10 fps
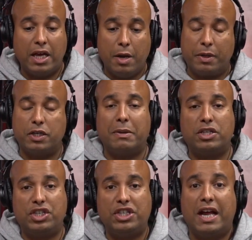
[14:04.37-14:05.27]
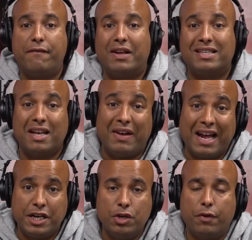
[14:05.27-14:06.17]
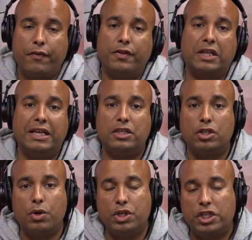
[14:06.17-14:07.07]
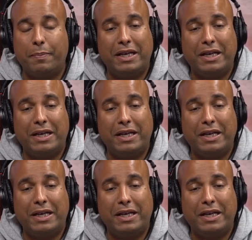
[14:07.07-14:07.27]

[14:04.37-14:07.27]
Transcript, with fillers: because Manchester United fans have had enough of the Glazers' ownership.